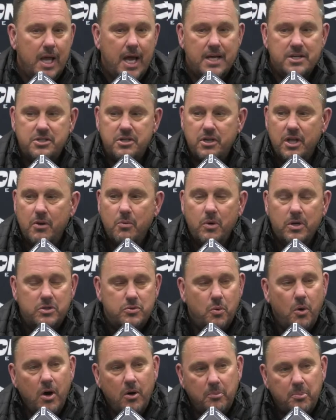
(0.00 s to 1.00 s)
Last year they
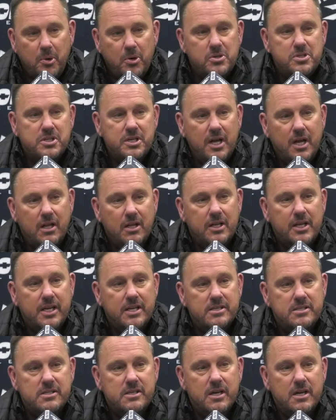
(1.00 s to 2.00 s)
went 12 personnel
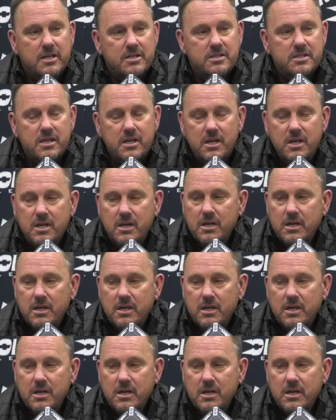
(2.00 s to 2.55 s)
against us.